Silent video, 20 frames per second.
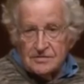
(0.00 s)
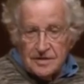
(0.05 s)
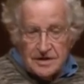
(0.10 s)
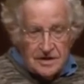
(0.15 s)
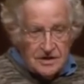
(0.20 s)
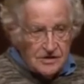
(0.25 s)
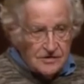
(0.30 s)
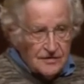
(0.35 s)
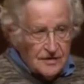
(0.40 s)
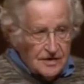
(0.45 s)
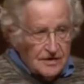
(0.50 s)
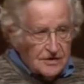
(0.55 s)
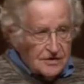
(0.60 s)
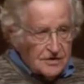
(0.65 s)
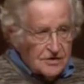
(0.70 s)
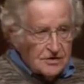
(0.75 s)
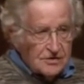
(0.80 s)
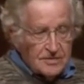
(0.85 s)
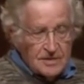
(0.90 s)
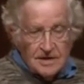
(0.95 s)
millions of other
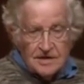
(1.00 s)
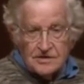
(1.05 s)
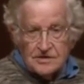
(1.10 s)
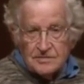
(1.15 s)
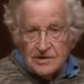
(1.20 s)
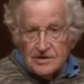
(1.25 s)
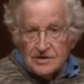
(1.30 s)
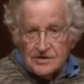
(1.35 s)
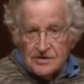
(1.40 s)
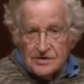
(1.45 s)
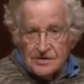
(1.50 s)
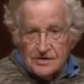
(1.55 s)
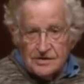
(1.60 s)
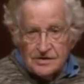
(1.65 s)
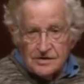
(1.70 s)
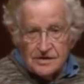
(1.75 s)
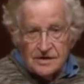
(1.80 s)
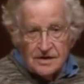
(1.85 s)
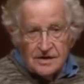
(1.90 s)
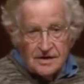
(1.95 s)
displaced
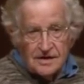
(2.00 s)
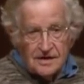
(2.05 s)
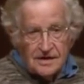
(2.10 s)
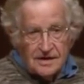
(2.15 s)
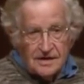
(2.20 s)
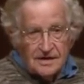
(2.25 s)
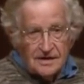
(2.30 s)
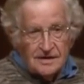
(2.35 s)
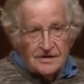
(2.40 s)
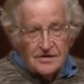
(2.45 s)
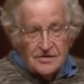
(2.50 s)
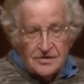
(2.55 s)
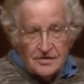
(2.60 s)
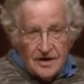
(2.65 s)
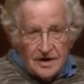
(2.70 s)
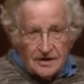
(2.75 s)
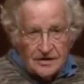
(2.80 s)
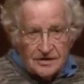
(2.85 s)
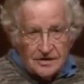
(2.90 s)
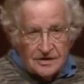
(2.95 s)
persons, the
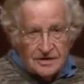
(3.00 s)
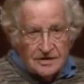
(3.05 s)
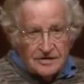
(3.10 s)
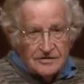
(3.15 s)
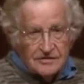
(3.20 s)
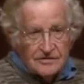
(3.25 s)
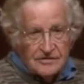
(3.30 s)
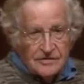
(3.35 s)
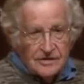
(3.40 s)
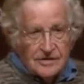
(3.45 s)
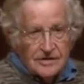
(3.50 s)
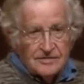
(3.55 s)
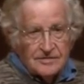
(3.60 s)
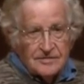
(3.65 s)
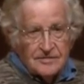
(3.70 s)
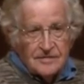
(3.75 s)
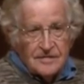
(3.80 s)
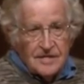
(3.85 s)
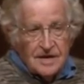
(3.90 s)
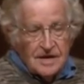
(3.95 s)
destruction of
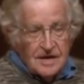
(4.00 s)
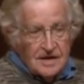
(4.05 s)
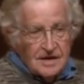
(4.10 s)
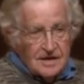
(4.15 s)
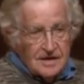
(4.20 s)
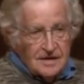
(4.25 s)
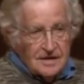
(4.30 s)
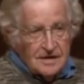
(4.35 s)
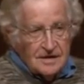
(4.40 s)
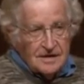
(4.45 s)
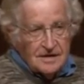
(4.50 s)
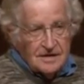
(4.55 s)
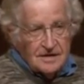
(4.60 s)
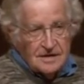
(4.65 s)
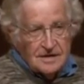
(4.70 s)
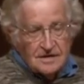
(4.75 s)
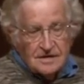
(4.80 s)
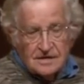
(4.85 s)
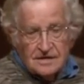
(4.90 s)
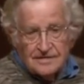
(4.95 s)

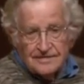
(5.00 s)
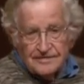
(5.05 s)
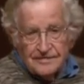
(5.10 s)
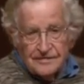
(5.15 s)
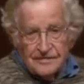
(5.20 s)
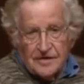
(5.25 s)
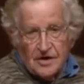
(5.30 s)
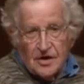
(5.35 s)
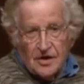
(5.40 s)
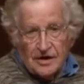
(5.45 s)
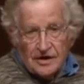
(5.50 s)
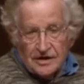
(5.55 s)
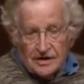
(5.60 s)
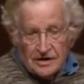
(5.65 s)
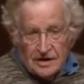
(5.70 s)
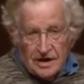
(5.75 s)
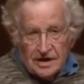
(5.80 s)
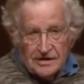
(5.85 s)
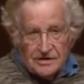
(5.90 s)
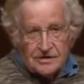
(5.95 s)
the
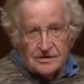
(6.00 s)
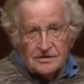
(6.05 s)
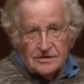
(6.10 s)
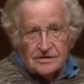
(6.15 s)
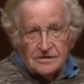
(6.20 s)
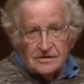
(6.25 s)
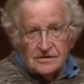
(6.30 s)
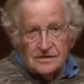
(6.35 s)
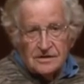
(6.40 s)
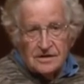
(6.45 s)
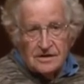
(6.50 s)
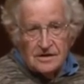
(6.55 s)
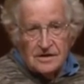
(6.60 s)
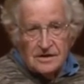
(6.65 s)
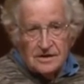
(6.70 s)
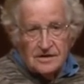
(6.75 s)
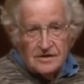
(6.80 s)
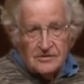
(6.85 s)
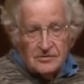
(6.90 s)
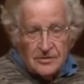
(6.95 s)
archaeological
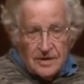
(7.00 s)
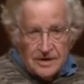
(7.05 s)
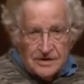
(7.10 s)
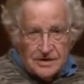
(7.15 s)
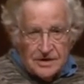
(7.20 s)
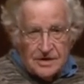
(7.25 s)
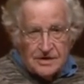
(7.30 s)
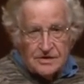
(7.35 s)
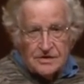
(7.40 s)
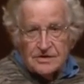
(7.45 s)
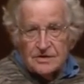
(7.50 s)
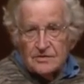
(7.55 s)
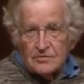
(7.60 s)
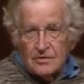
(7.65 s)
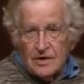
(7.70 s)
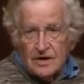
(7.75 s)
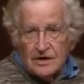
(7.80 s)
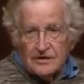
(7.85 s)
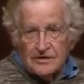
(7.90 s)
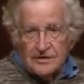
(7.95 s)
richness
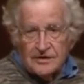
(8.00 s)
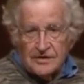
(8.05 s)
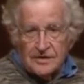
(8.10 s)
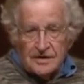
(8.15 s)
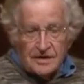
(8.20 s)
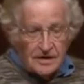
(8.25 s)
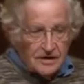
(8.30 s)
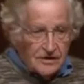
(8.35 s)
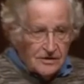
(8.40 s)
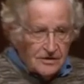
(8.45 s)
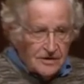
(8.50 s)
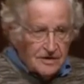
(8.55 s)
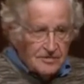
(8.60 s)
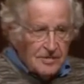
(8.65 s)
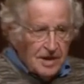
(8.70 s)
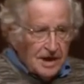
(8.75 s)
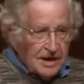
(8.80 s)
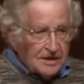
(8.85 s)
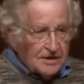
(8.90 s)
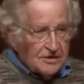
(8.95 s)
and wealth of the country
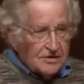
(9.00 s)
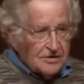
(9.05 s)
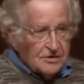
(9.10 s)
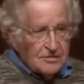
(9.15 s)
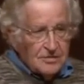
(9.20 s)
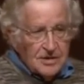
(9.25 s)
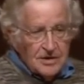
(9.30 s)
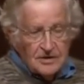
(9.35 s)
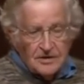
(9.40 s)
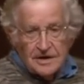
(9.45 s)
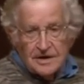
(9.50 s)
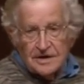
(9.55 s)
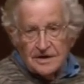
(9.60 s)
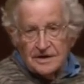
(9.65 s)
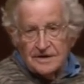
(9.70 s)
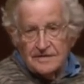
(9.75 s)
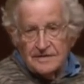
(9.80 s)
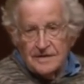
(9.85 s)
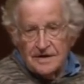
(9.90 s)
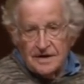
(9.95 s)
back to
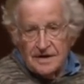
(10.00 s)
Sumeria.